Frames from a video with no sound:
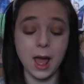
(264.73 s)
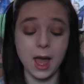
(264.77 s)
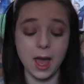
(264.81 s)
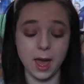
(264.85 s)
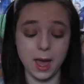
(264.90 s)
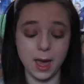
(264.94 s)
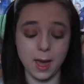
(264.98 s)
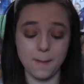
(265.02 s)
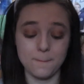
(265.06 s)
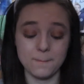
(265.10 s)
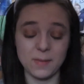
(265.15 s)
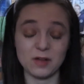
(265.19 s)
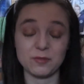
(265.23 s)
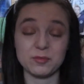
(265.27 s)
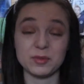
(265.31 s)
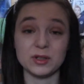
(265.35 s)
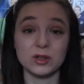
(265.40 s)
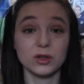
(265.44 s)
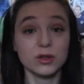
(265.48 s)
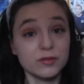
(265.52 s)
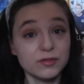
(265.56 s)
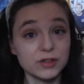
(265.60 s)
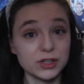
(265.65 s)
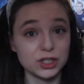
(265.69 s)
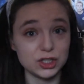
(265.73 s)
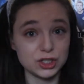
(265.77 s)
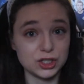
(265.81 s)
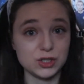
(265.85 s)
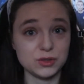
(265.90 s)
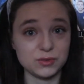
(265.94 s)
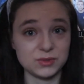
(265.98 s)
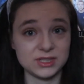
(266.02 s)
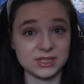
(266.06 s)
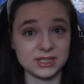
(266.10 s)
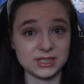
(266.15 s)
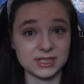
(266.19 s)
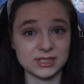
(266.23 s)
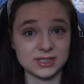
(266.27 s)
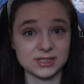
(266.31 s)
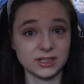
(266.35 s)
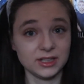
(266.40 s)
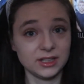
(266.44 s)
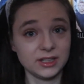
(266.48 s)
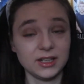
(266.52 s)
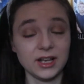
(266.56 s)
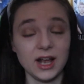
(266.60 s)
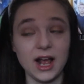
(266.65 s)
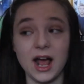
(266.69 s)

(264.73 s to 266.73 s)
I've been loving the new season,